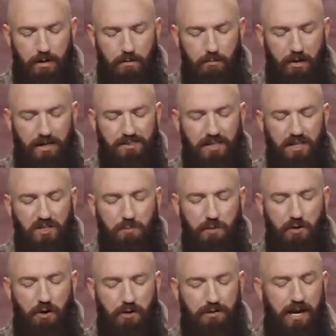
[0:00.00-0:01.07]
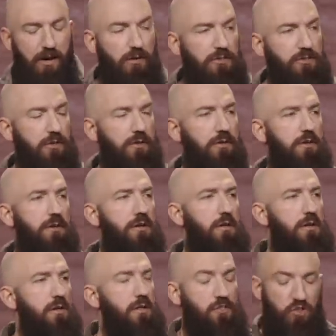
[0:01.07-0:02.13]
Blessing is built on character.
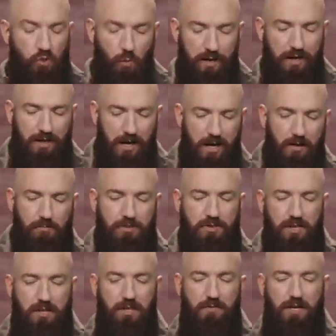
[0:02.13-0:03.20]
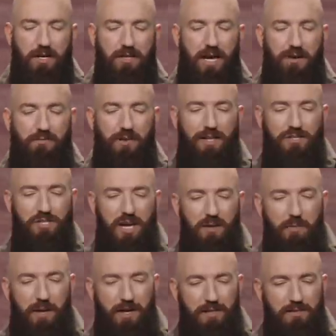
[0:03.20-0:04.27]
So when it comes to living a life like
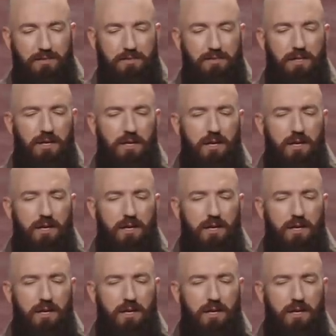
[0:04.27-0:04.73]
Jabez,